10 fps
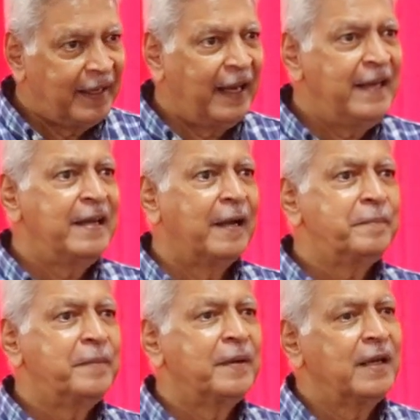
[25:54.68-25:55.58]
end
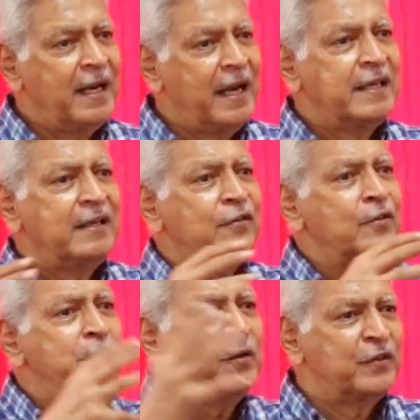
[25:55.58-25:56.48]
up relating
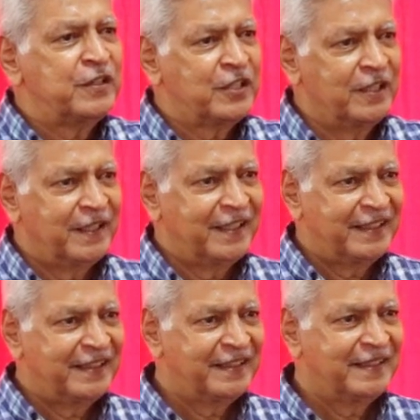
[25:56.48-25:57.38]
superficially,
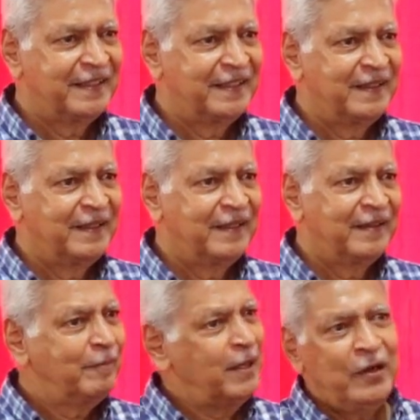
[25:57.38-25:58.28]

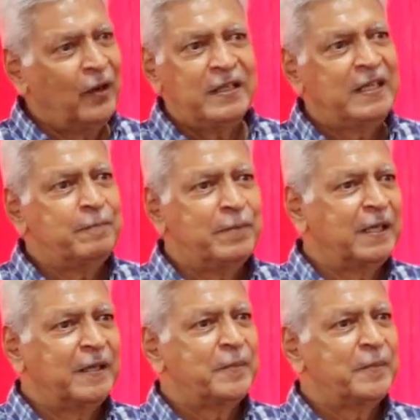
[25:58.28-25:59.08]
but not deeply.